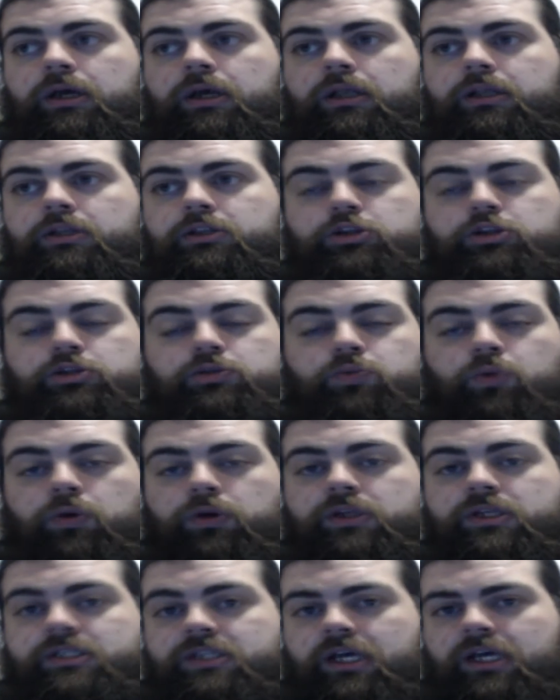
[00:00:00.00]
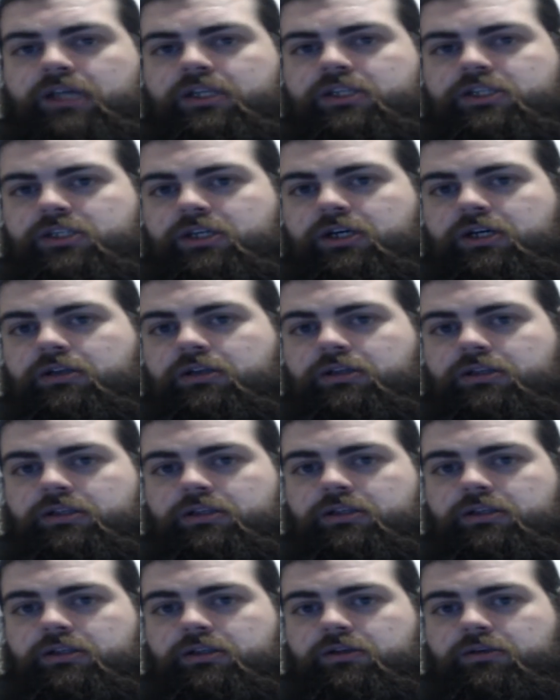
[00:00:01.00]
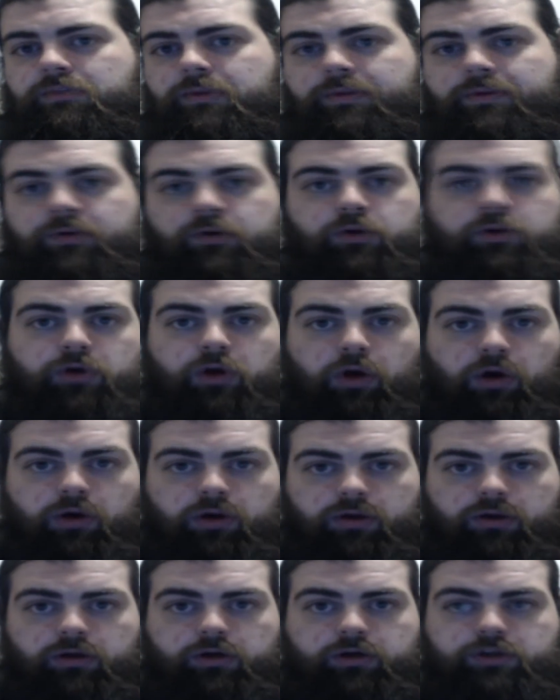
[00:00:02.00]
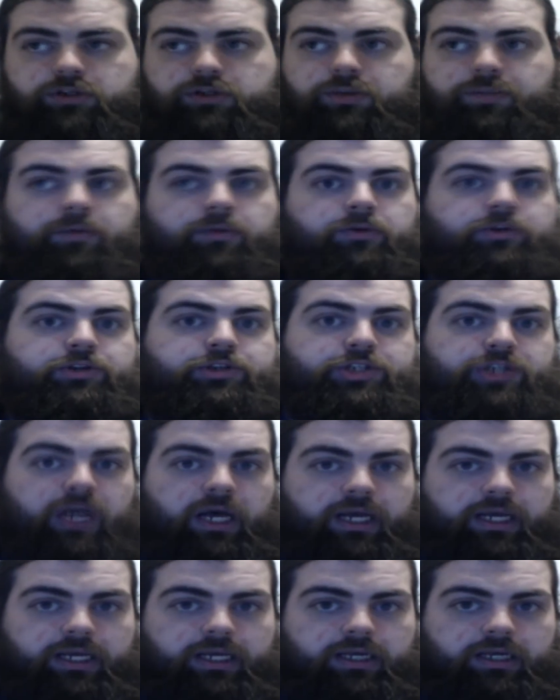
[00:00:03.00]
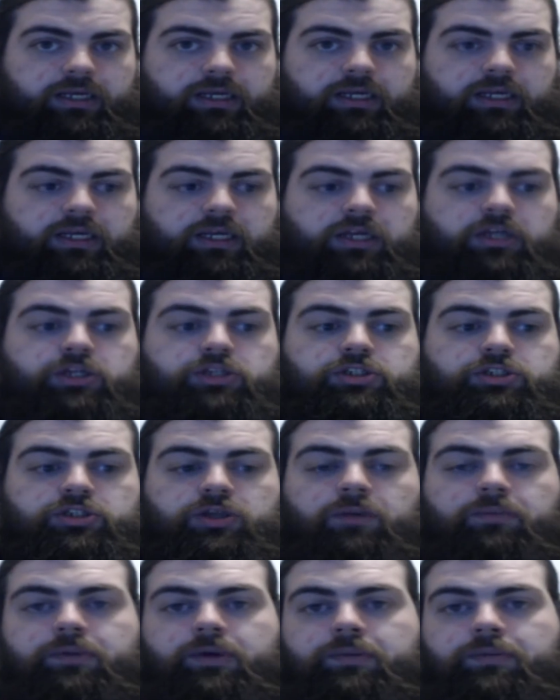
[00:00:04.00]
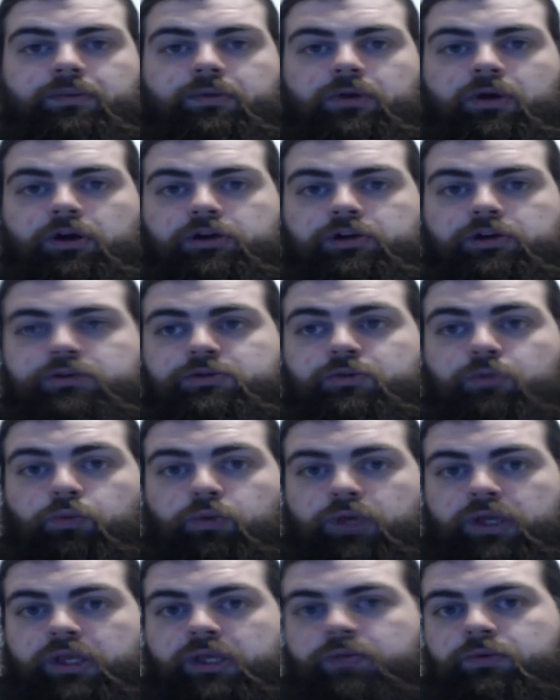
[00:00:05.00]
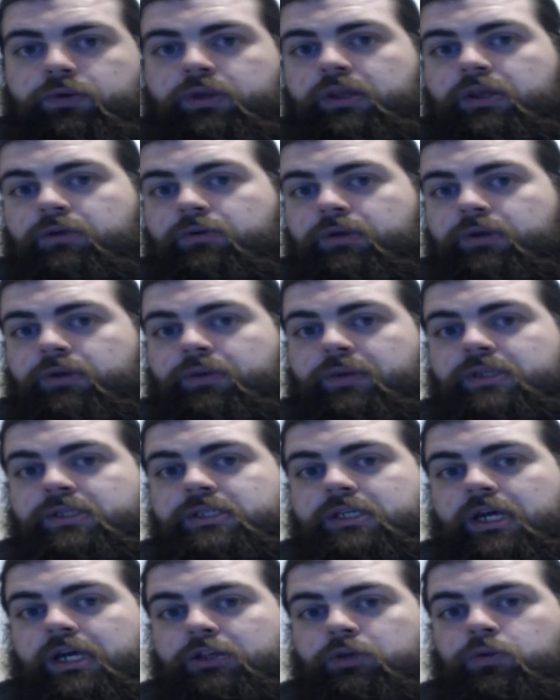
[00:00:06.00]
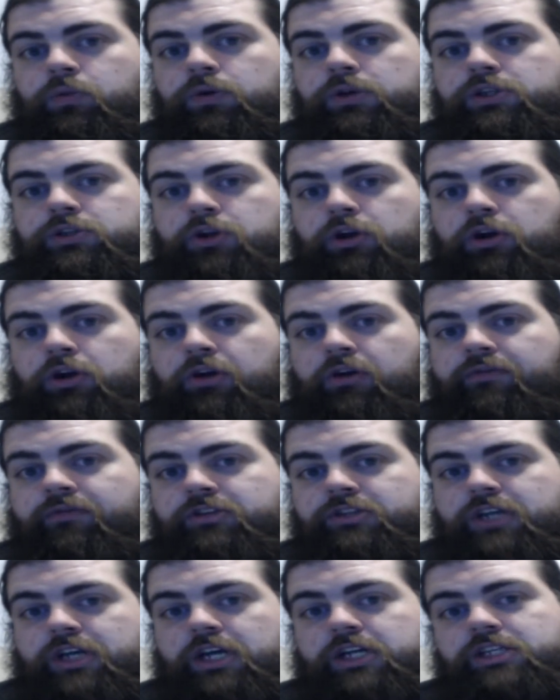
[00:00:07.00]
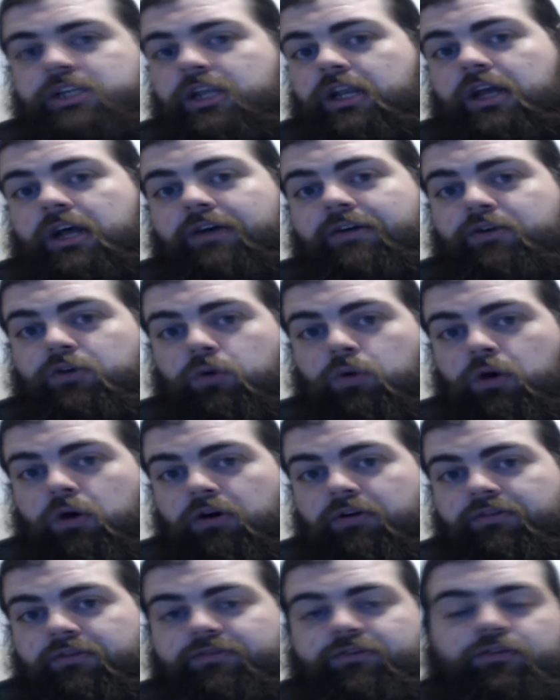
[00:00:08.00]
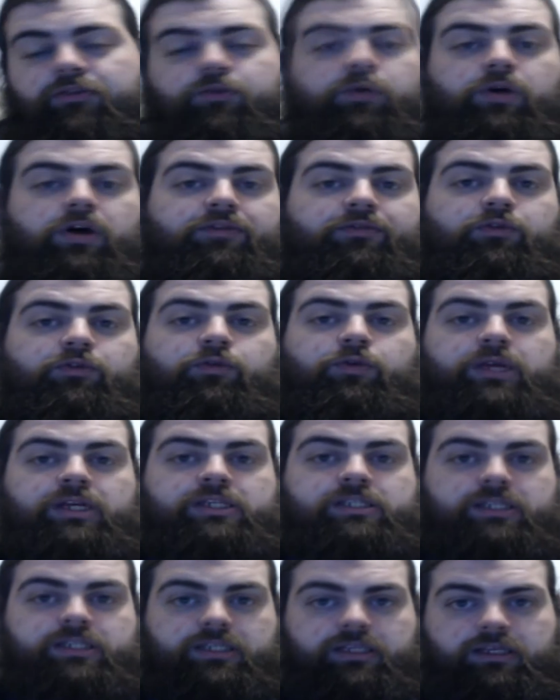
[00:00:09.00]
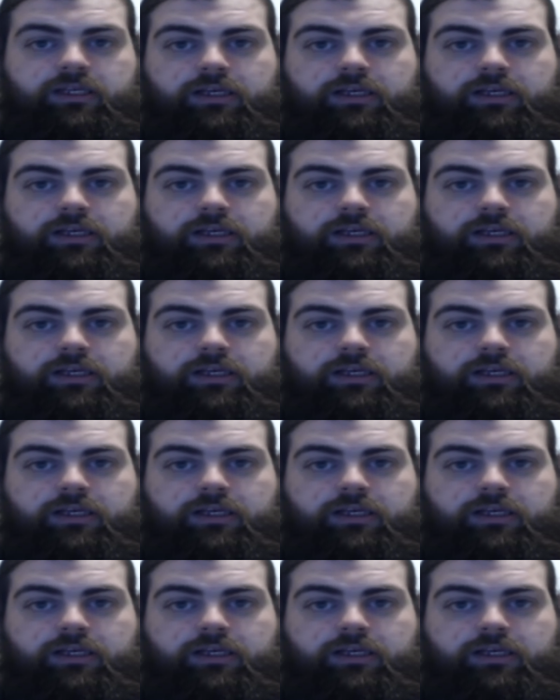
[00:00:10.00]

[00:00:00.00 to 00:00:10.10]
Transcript: just want to sit and chill and maybe not talk, or some people are shy. Some people are just really busy and don't want to start a conversation and have to go off for whatever reason.